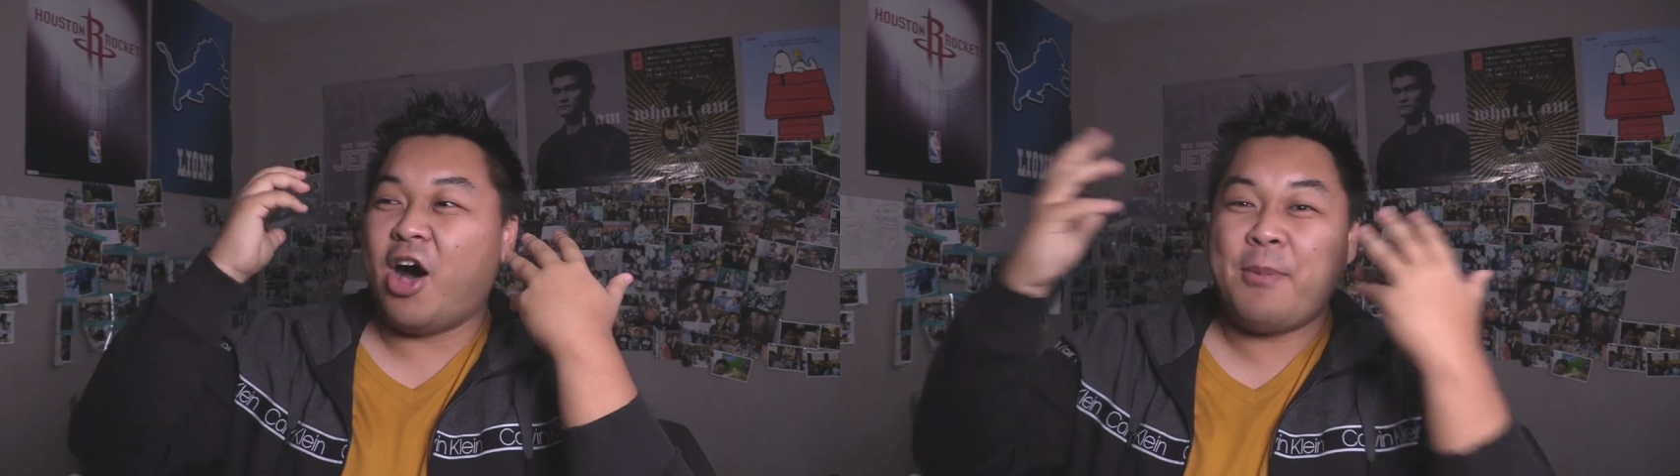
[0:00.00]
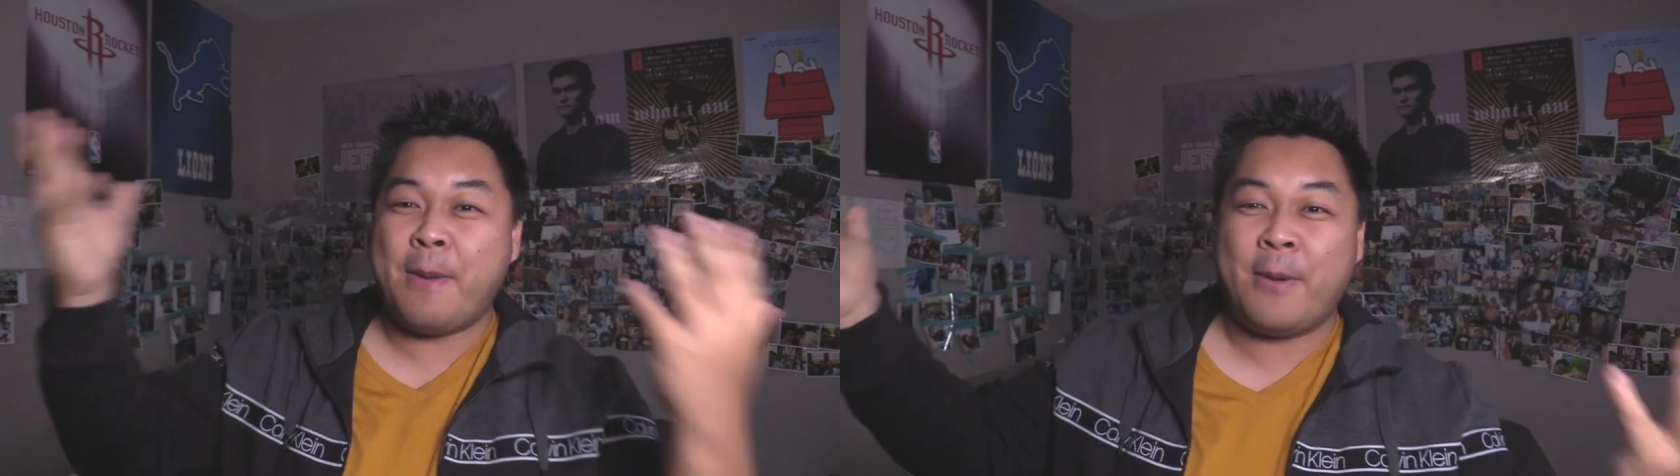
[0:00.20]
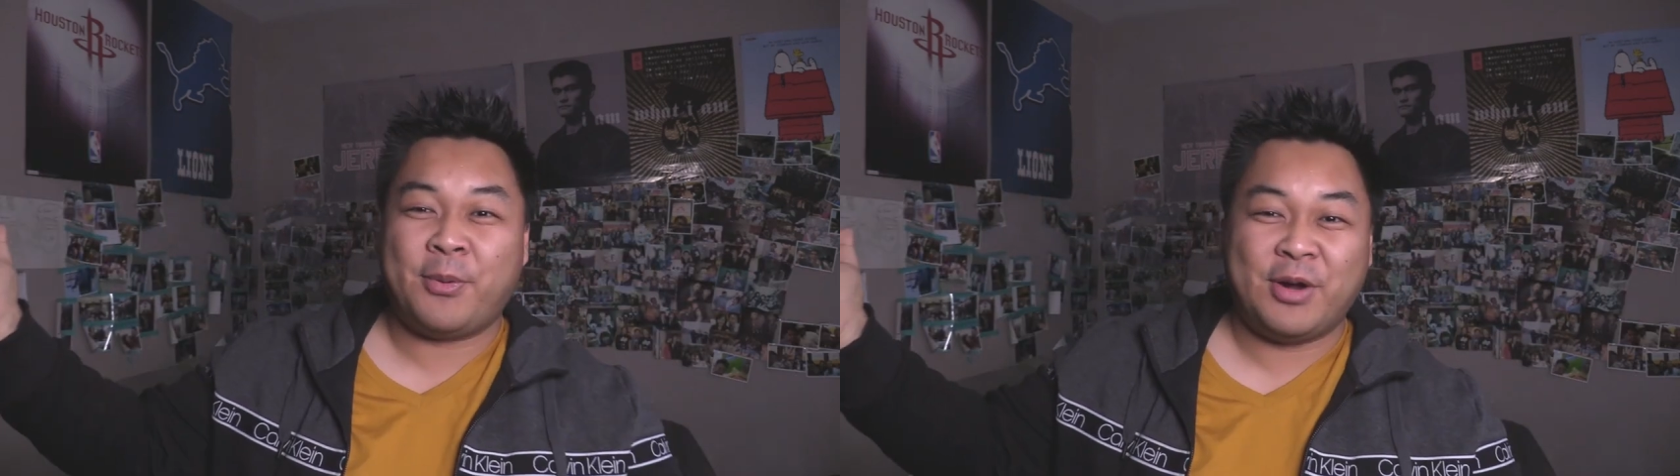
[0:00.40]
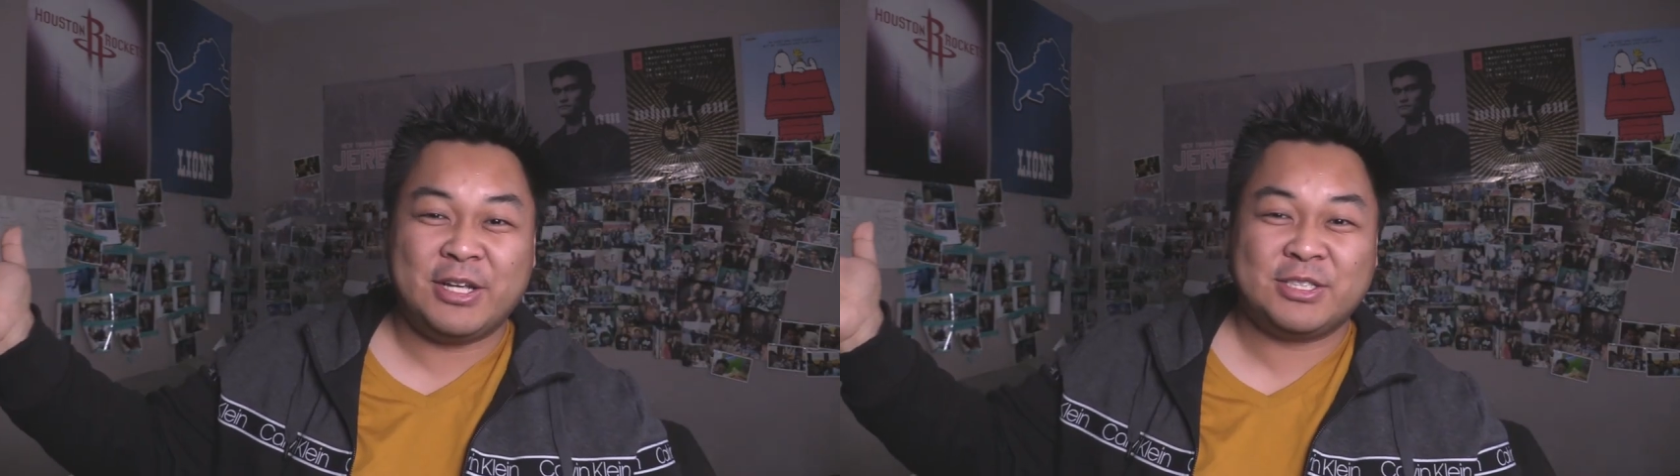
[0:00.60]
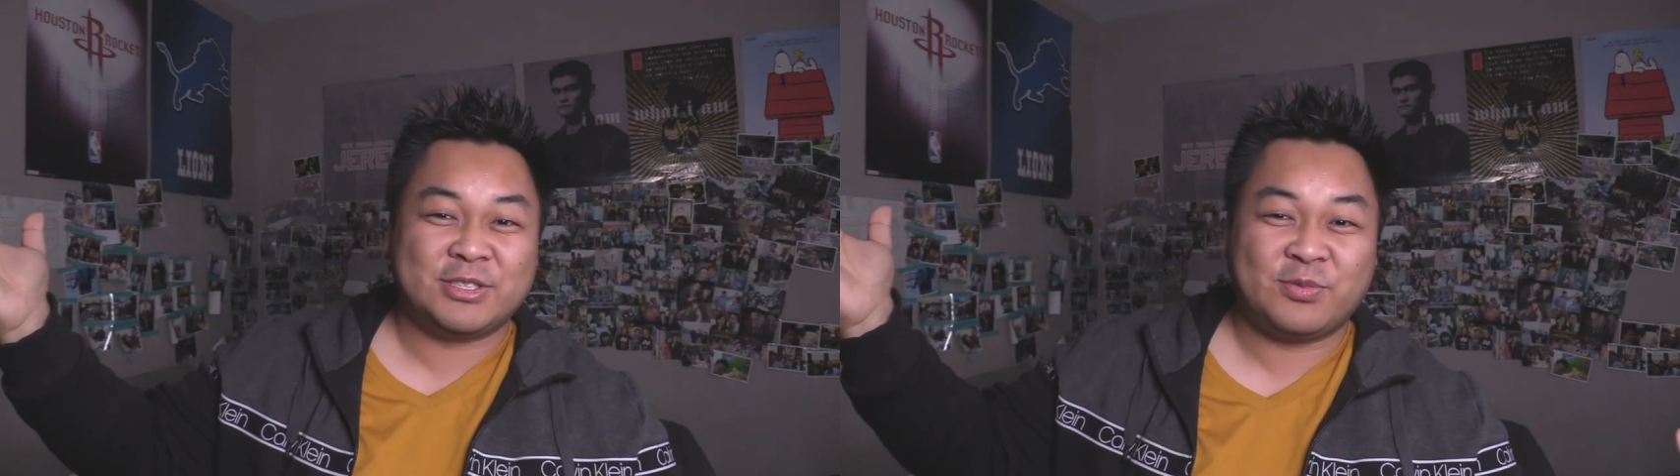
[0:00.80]
all my
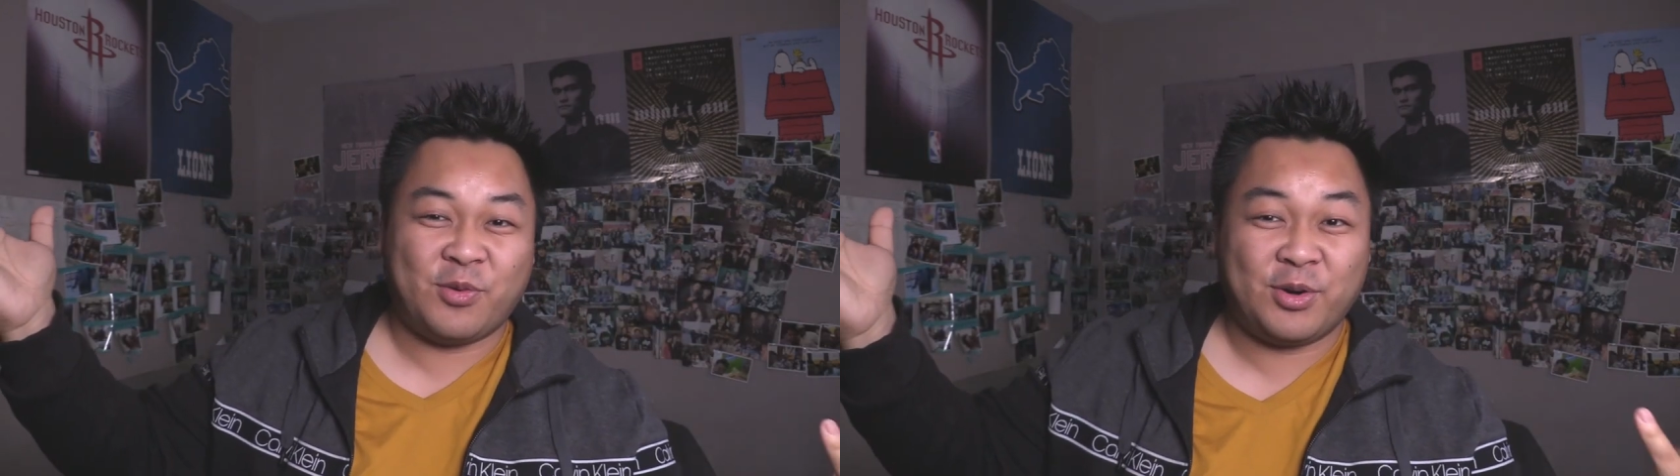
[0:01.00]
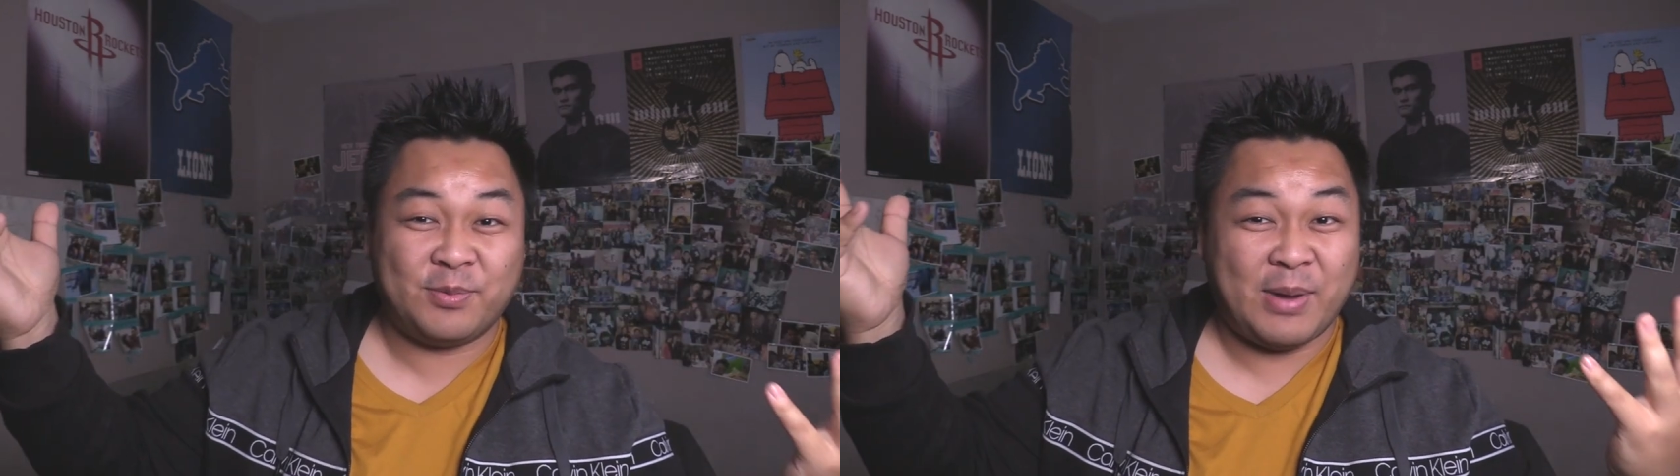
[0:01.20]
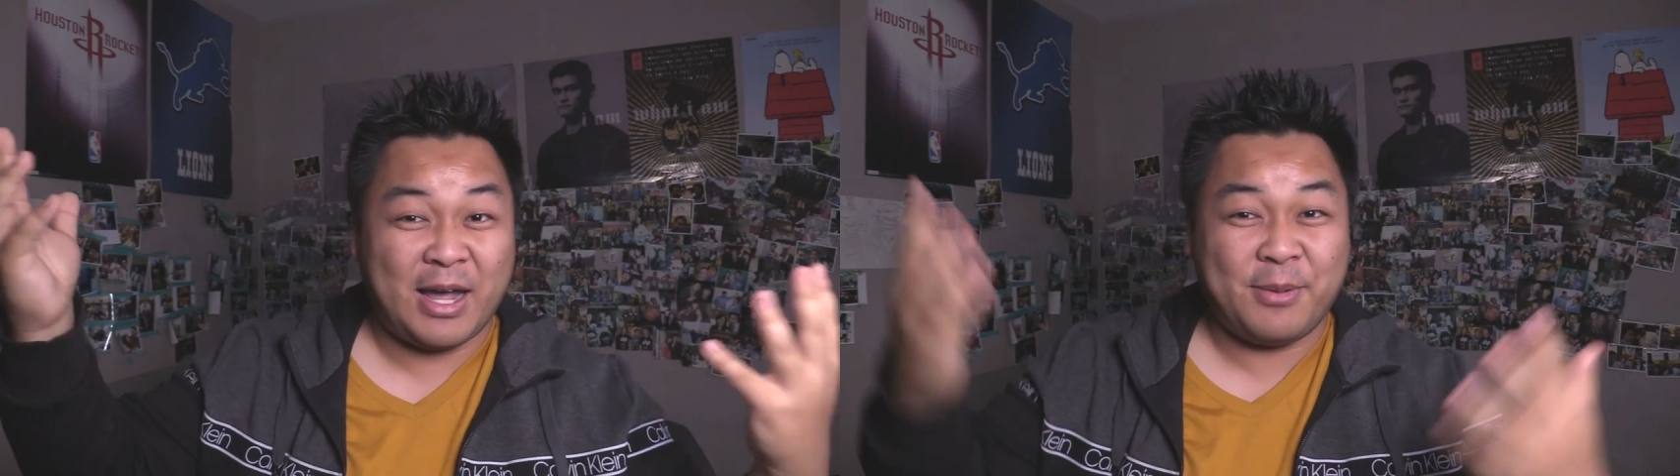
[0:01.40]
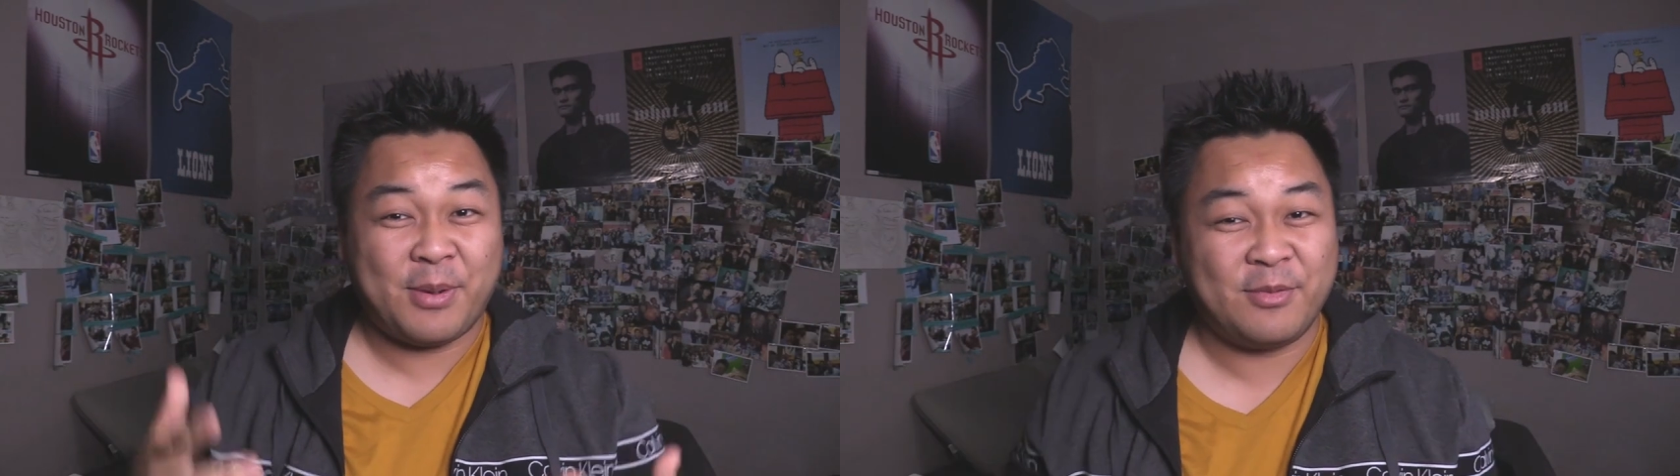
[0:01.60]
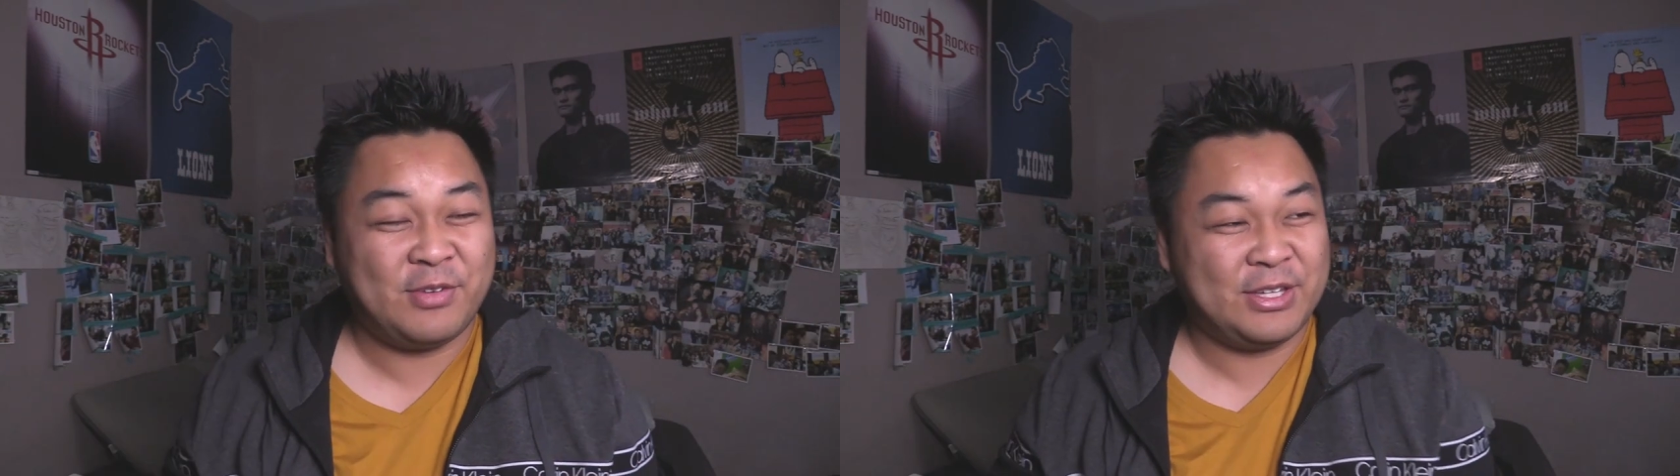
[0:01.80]
preparations for my upcoming